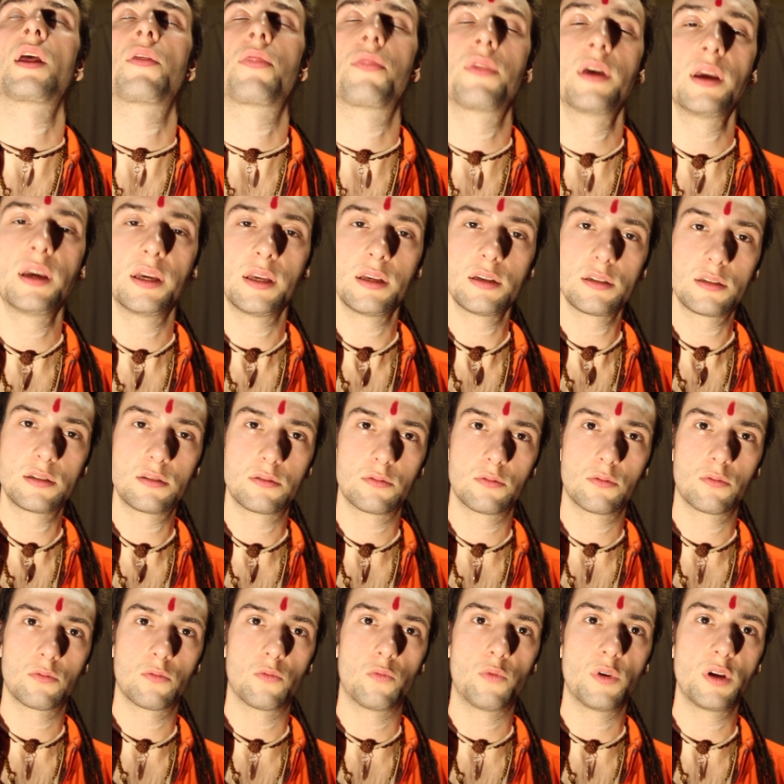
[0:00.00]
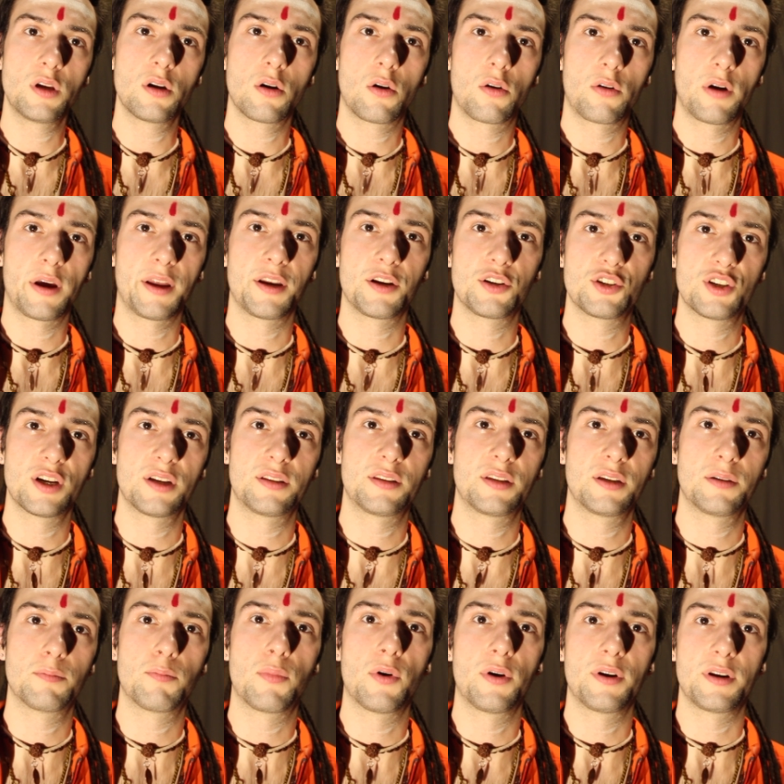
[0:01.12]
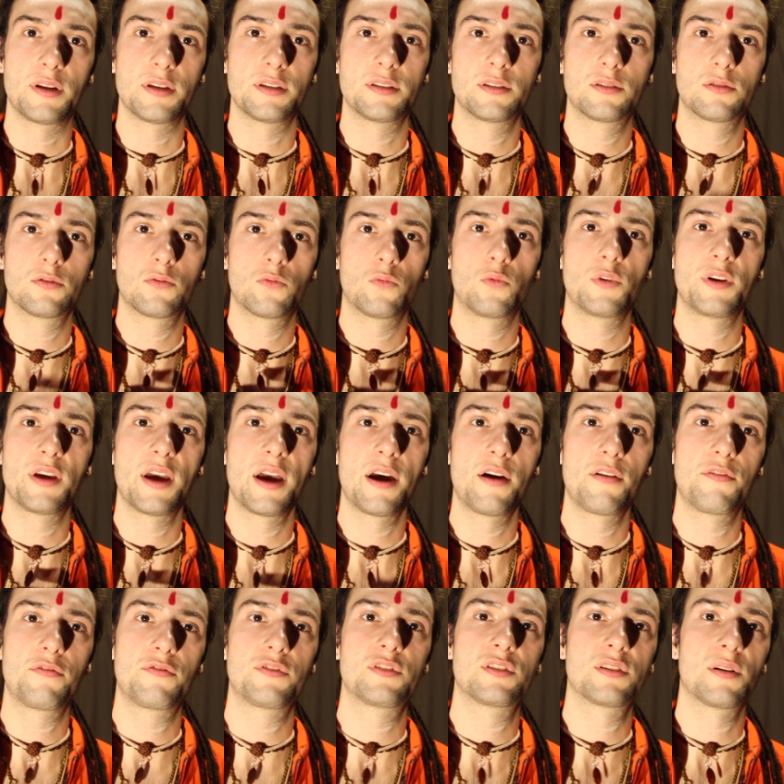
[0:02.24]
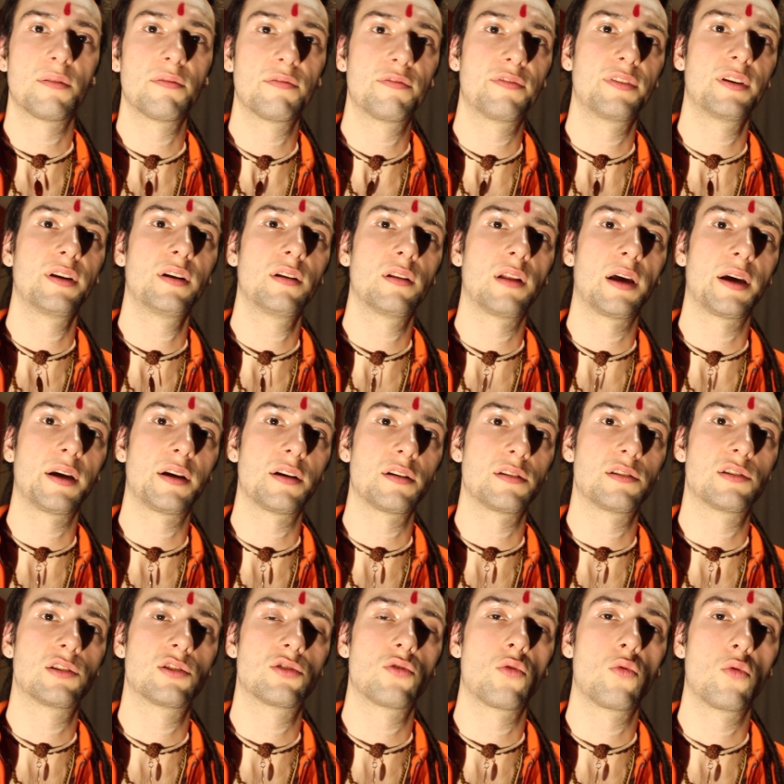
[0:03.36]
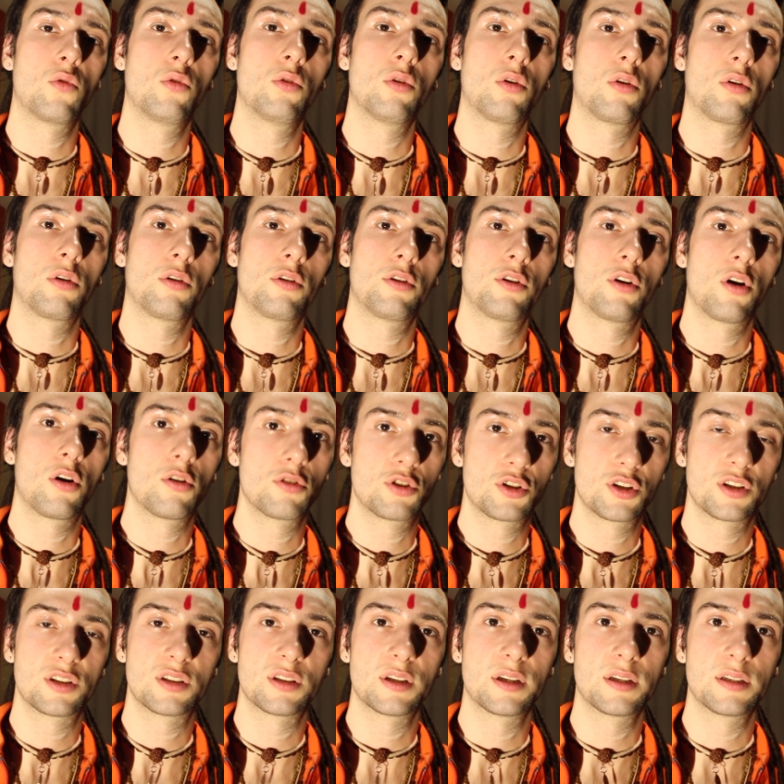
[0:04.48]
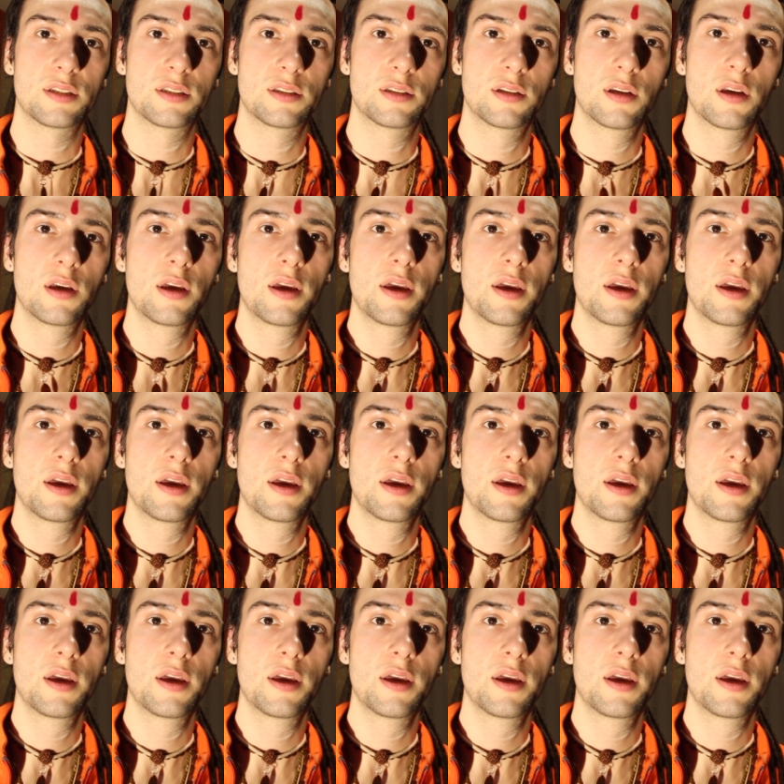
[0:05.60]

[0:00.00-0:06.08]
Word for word: the thing is, we are energetic bodies. We have something like a soul or consciousness.